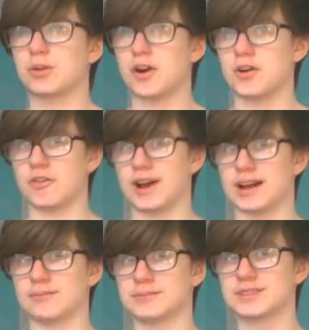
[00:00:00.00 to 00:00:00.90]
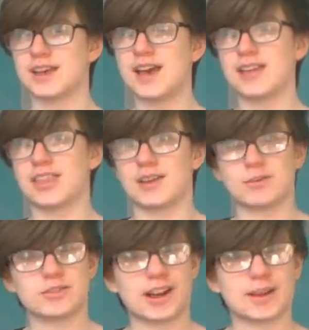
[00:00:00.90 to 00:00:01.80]
programs that they
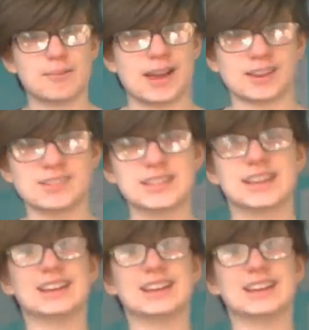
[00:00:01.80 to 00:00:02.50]
would recommend,